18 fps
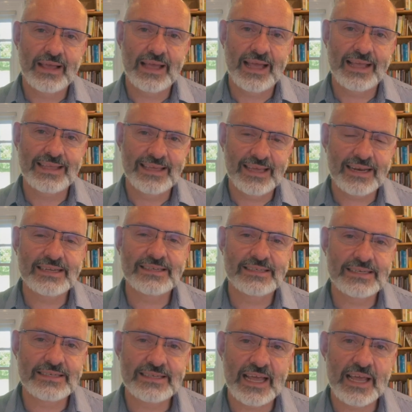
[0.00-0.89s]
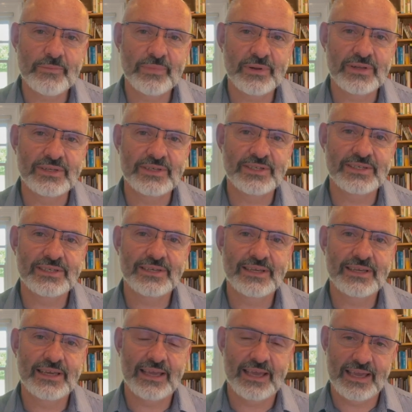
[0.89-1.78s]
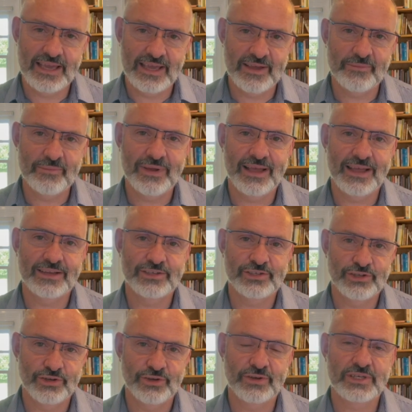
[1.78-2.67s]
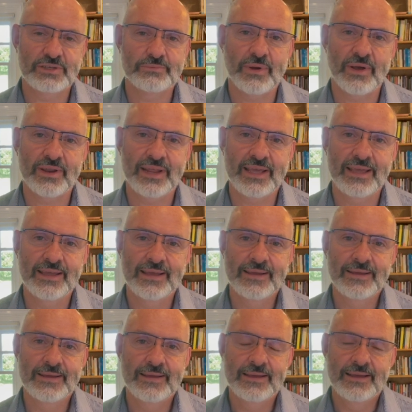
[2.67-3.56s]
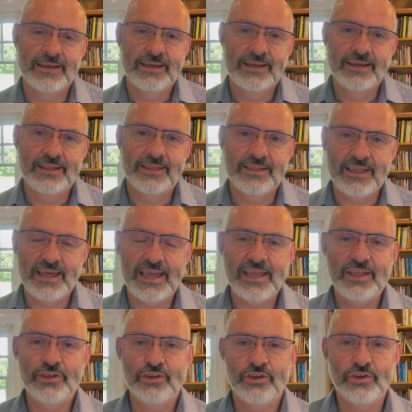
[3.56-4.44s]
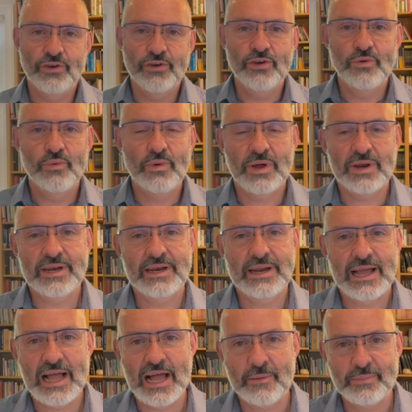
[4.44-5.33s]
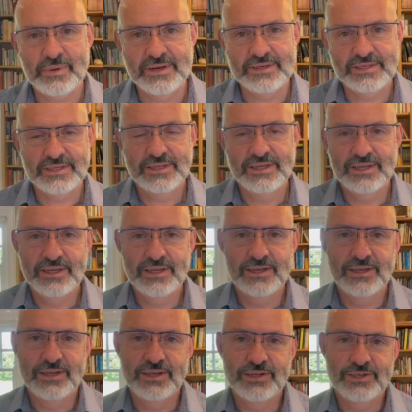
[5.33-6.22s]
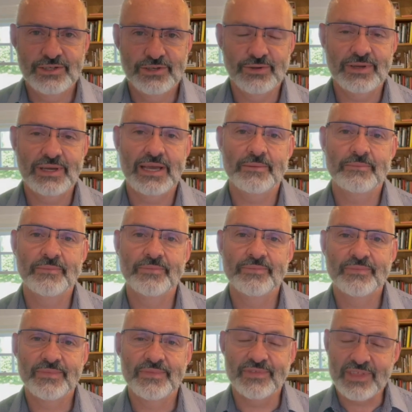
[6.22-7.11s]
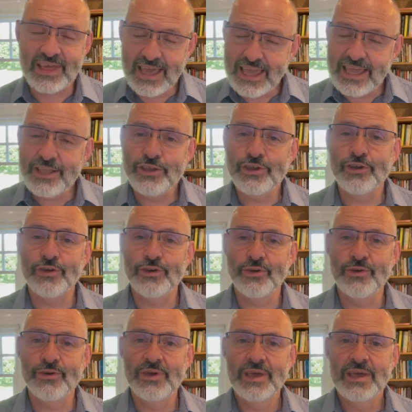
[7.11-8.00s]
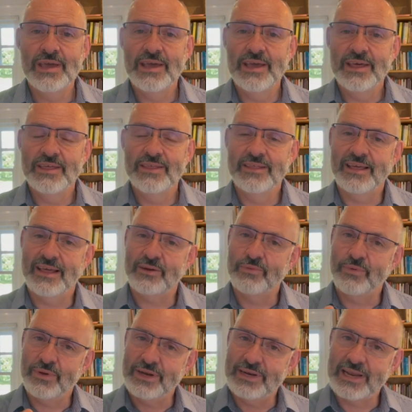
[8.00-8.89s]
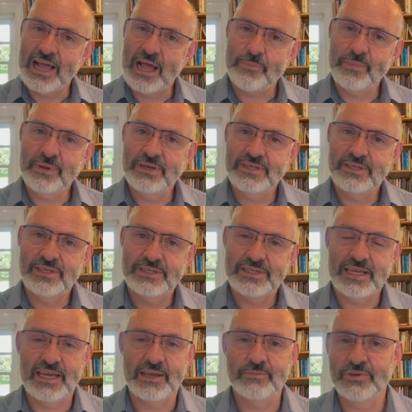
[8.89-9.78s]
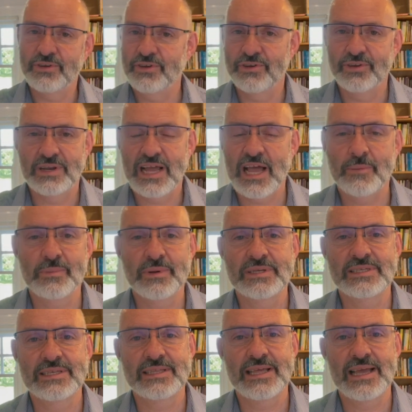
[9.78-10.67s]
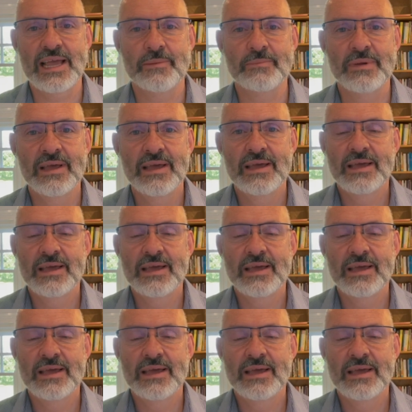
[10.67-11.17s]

And yet his disciples came and took his body. They knew what had happened to him. They knew that what had happened to him could happen to them.